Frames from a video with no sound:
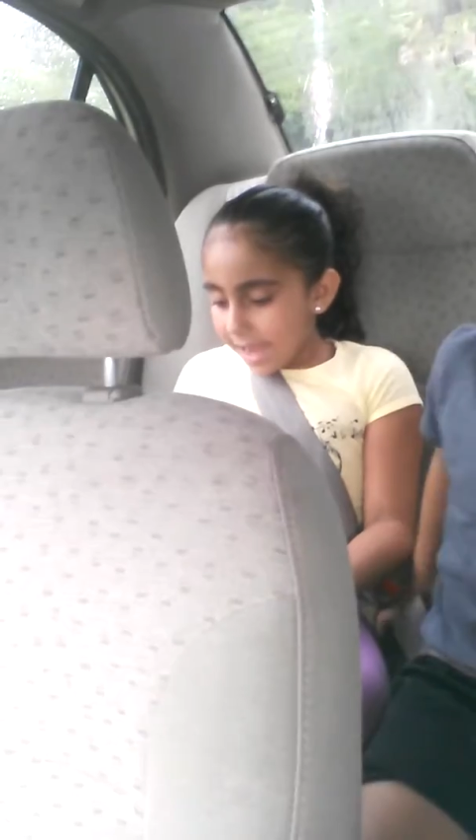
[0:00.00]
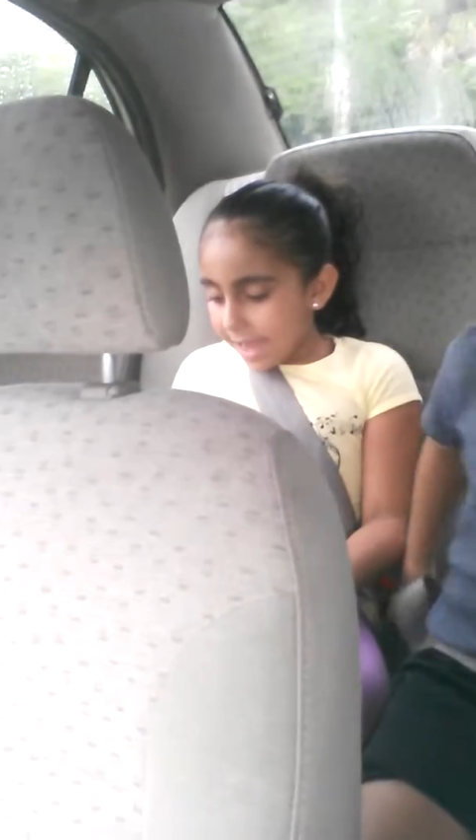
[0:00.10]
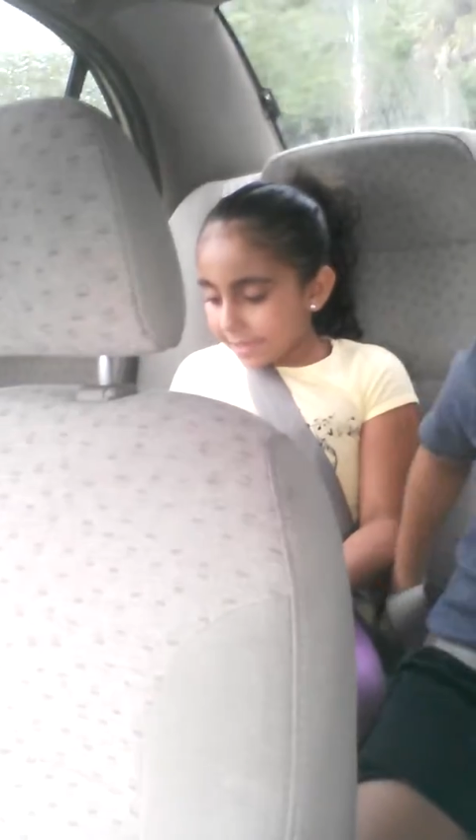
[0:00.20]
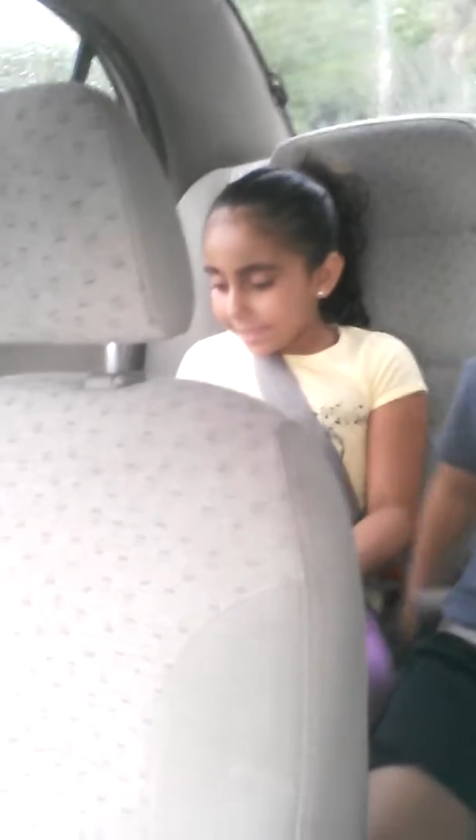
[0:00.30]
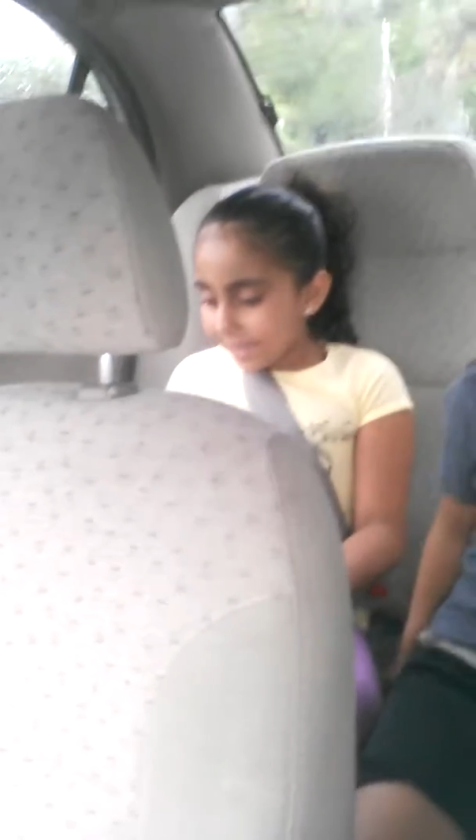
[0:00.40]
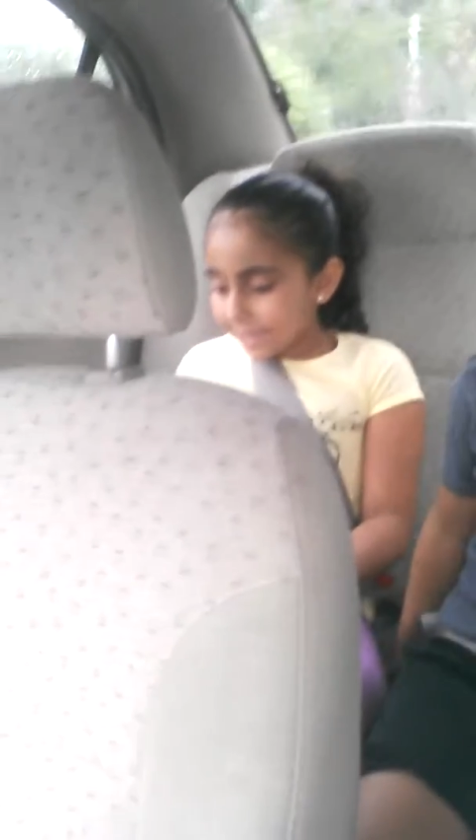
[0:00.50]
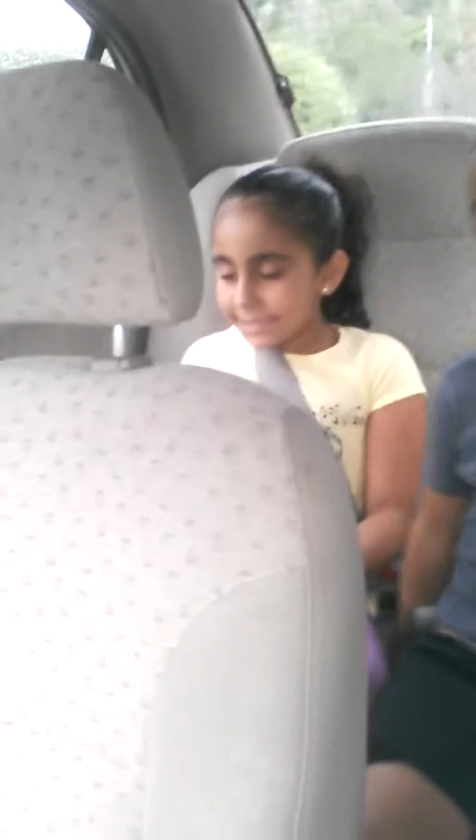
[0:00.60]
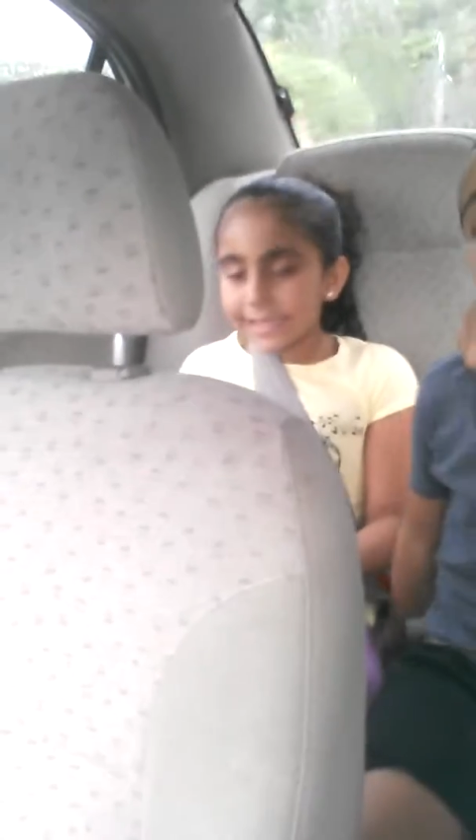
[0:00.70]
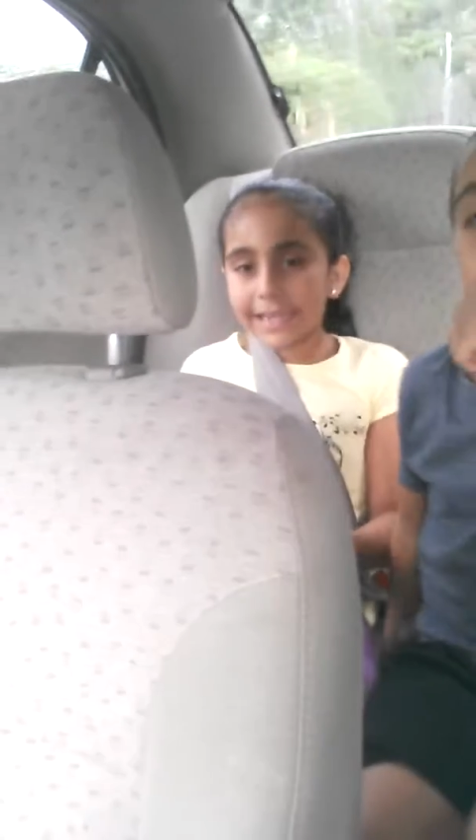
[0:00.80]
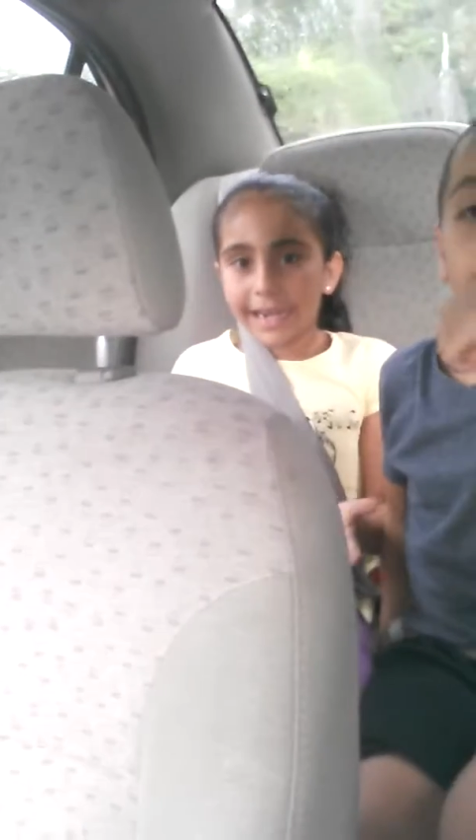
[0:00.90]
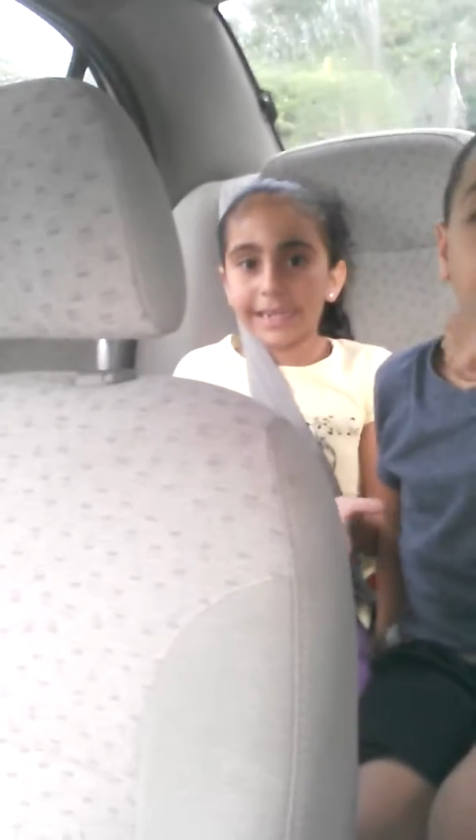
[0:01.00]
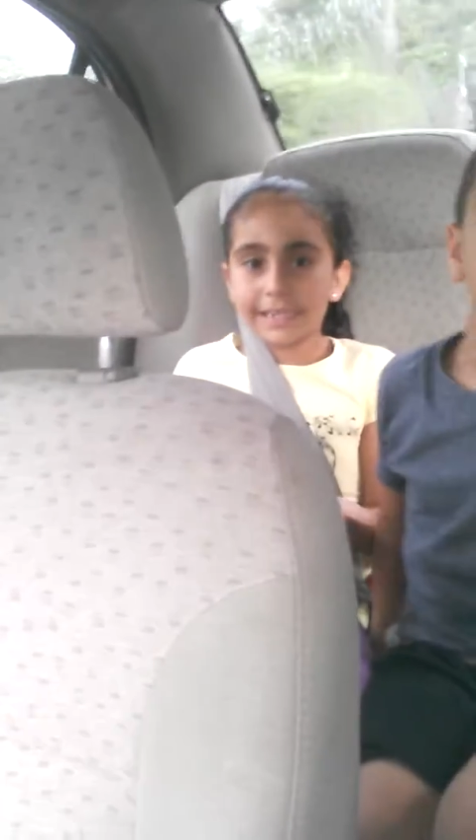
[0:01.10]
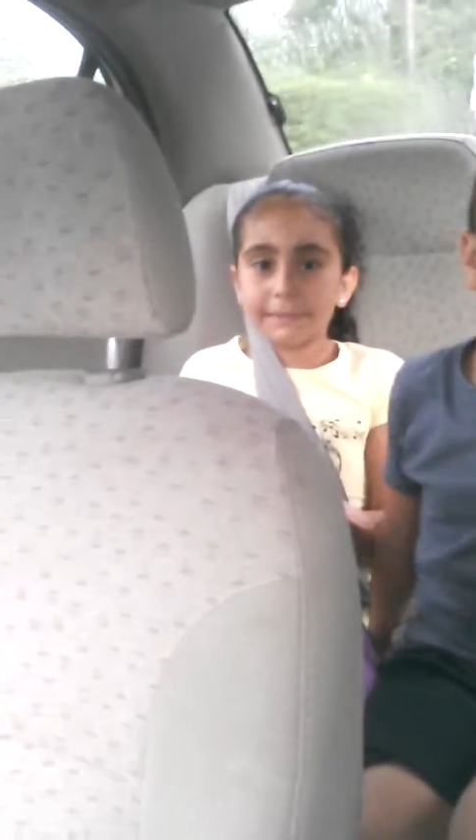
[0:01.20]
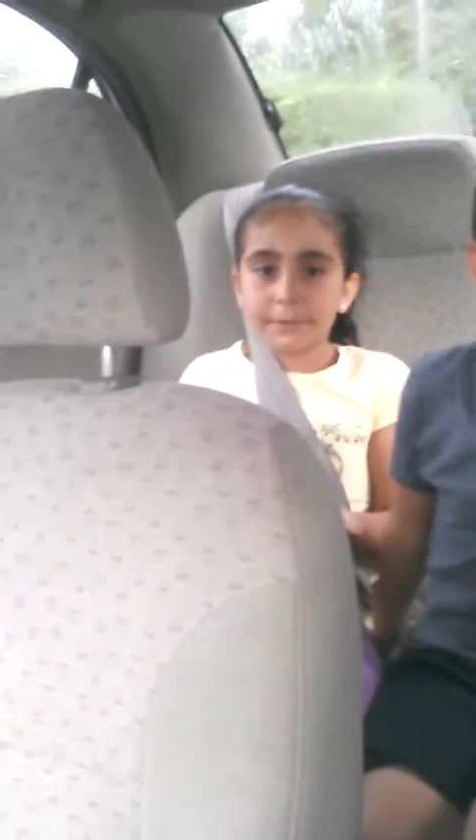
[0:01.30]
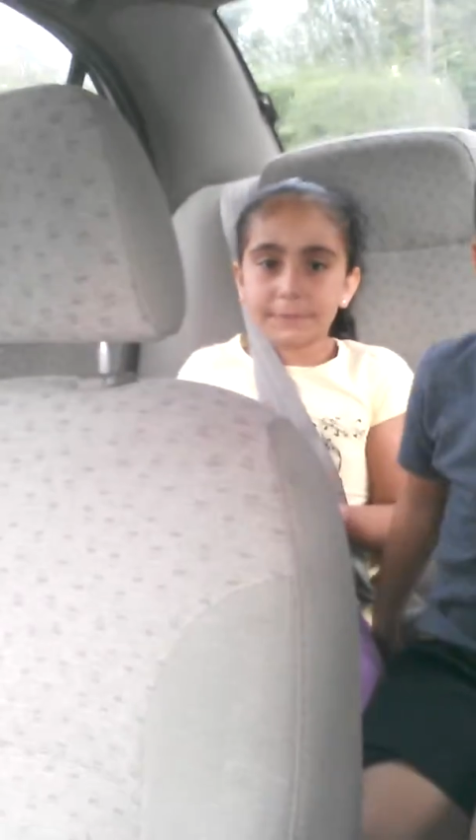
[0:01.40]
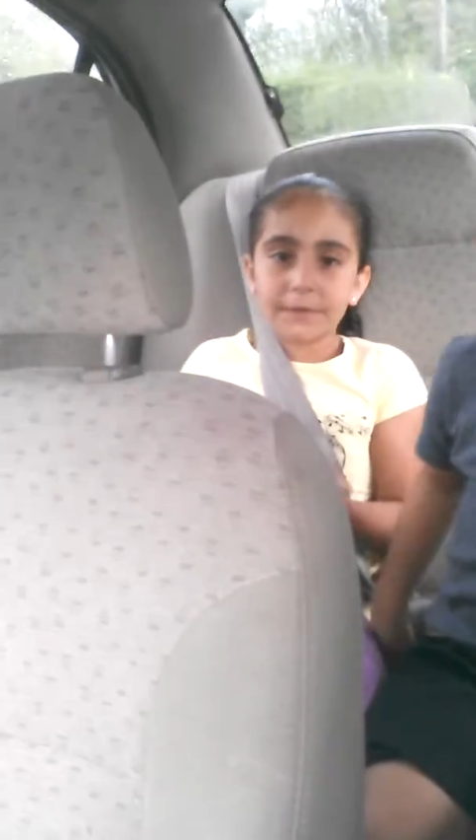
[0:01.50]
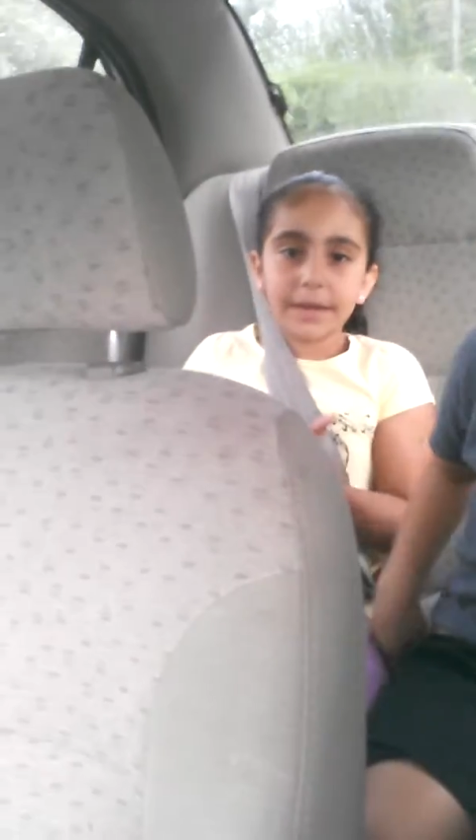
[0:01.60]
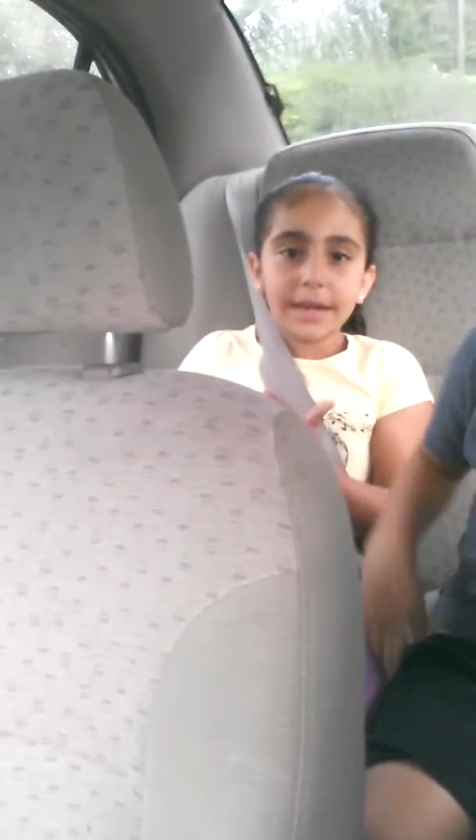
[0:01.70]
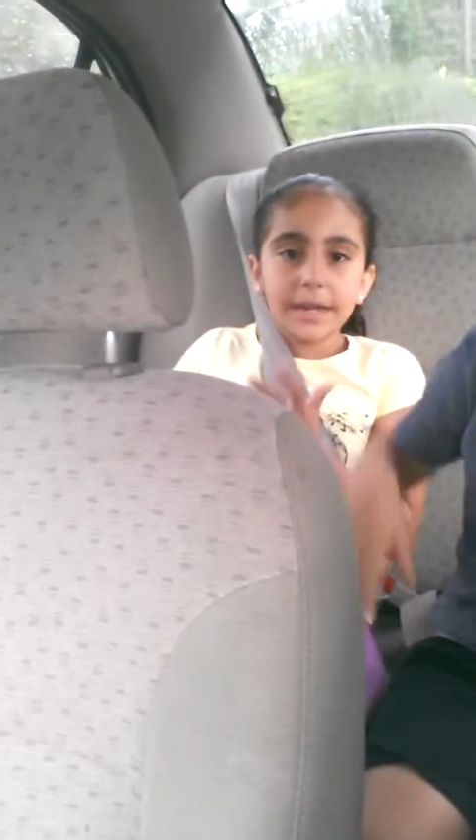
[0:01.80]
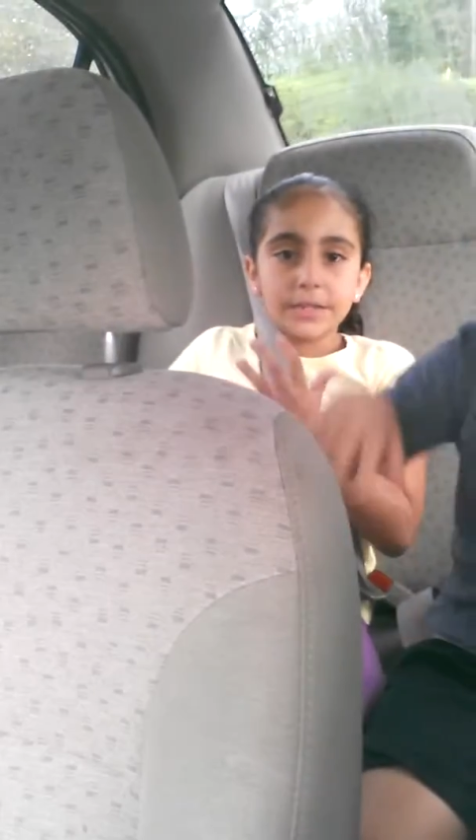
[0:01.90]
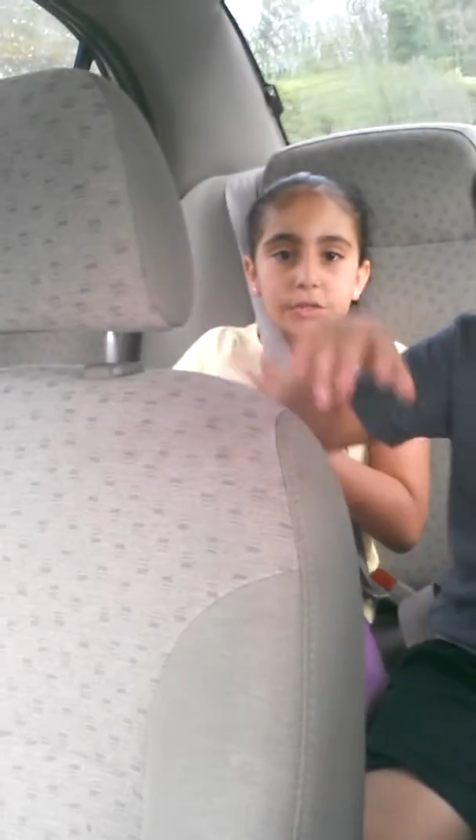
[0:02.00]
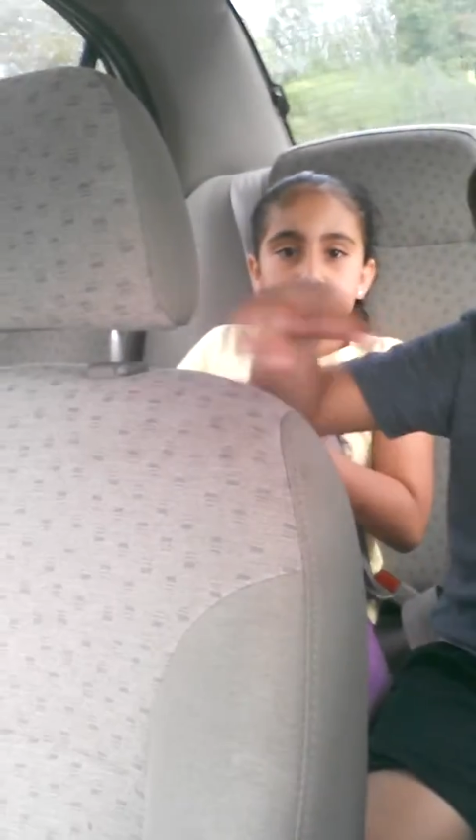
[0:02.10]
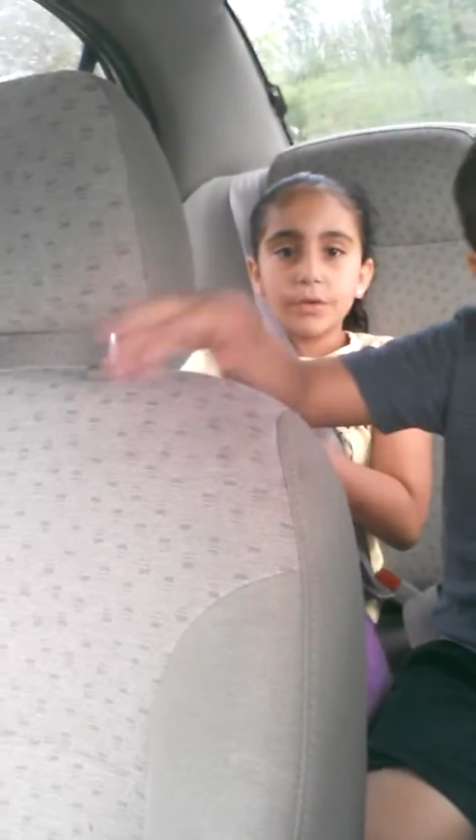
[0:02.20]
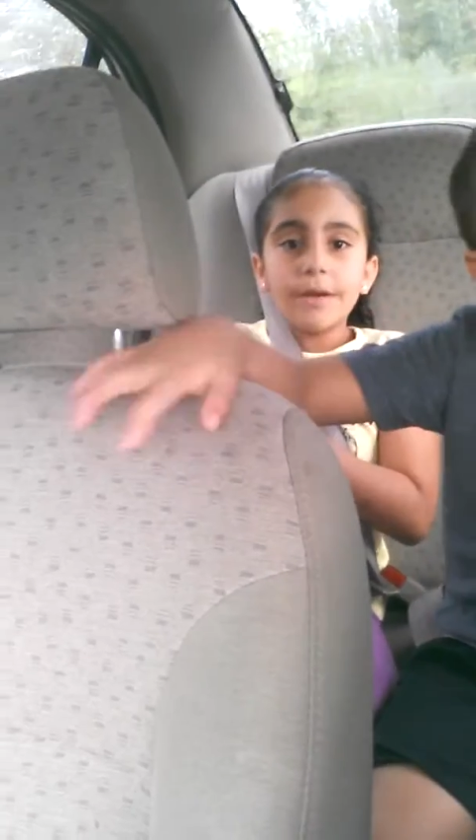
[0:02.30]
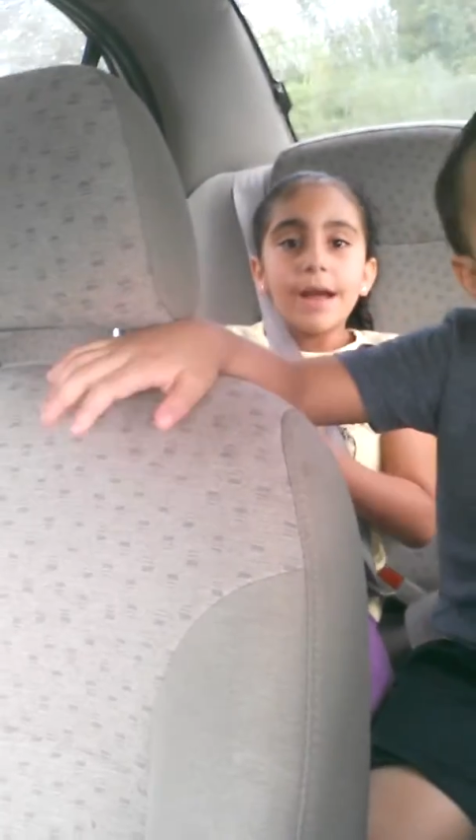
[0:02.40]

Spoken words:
and then I said that I live with her too.